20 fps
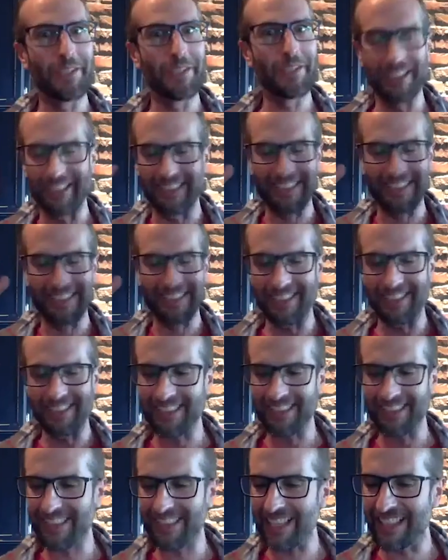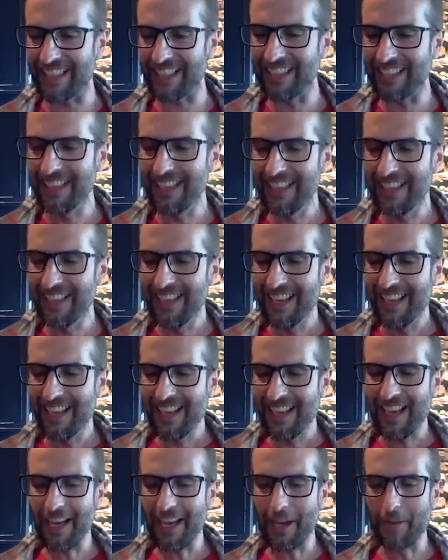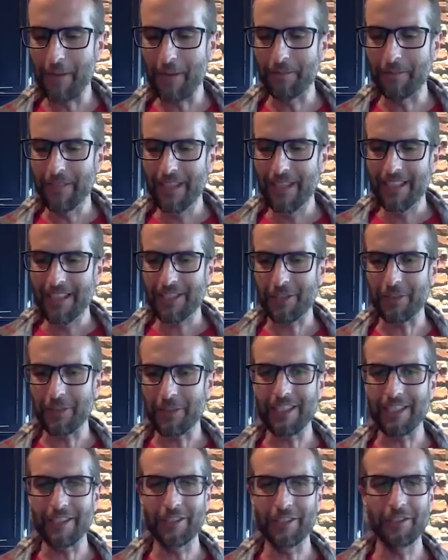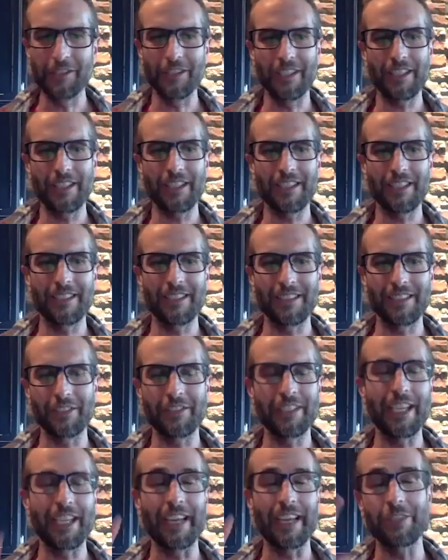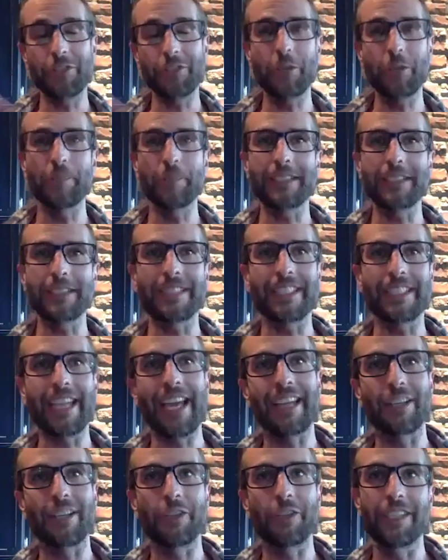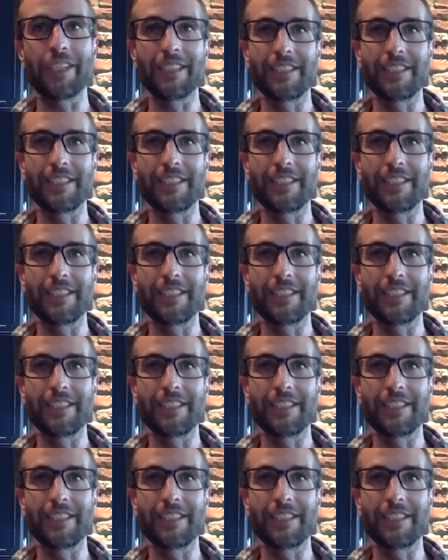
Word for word: And they're excited. Um, so we knew. So yeah, nootropics as a category is